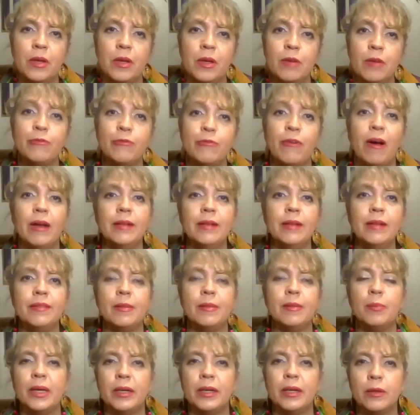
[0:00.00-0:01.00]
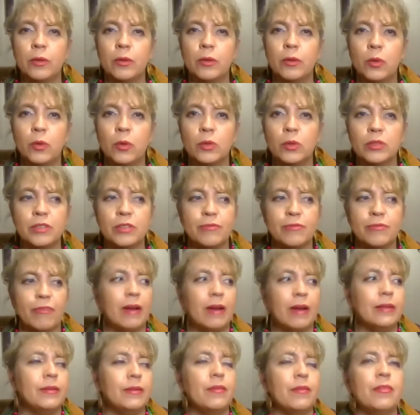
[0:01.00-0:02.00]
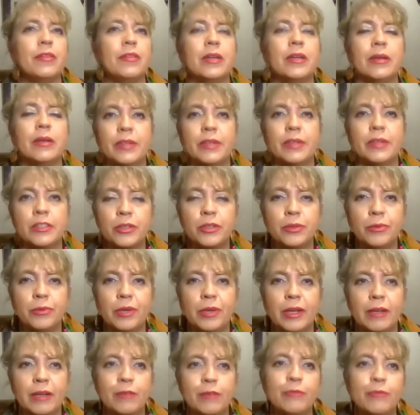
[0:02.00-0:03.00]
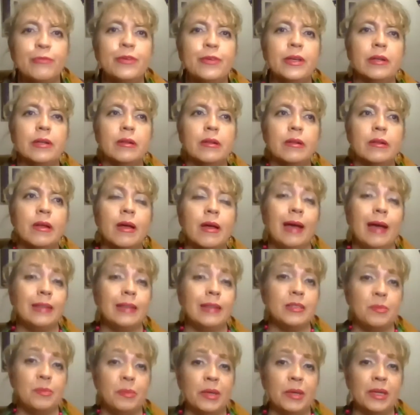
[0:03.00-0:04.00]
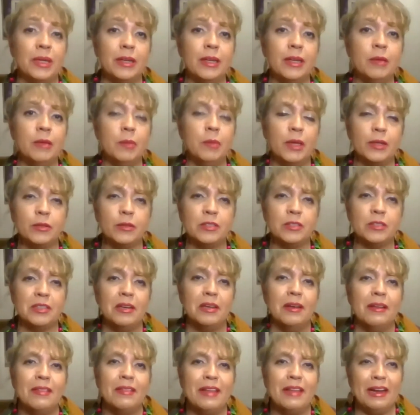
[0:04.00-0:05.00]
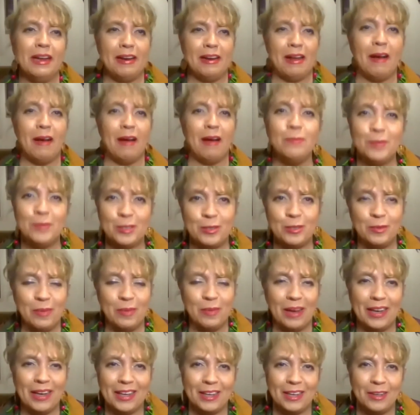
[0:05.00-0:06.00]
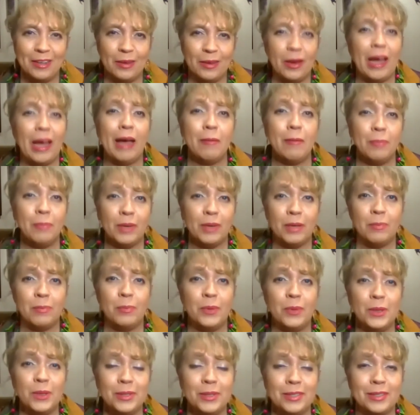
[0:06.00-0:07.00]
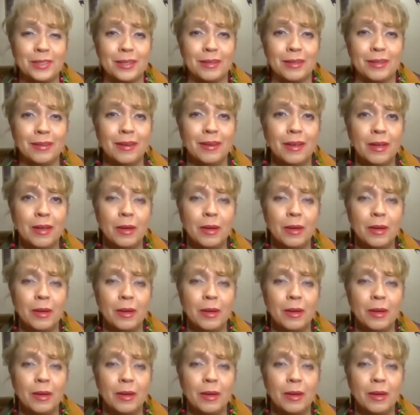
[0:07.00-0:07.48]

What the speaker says: Find the big cause, find the thing that you really feel has meaning, because that helps to making you a happier person.